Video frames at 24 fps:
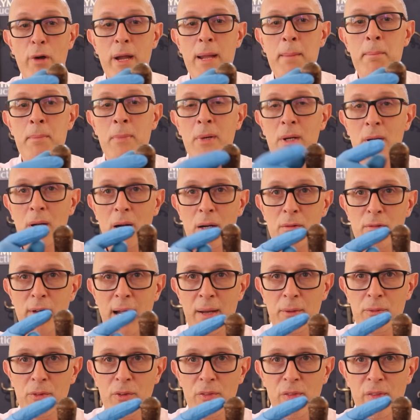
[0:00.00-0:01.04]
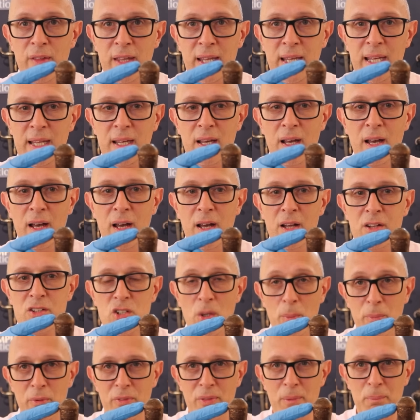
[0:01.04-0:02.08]
rim around the uh,
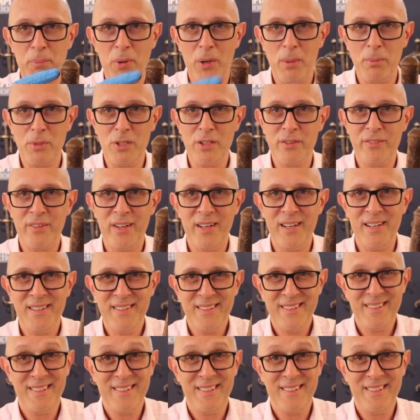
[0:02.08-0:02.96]
top of the pommel there.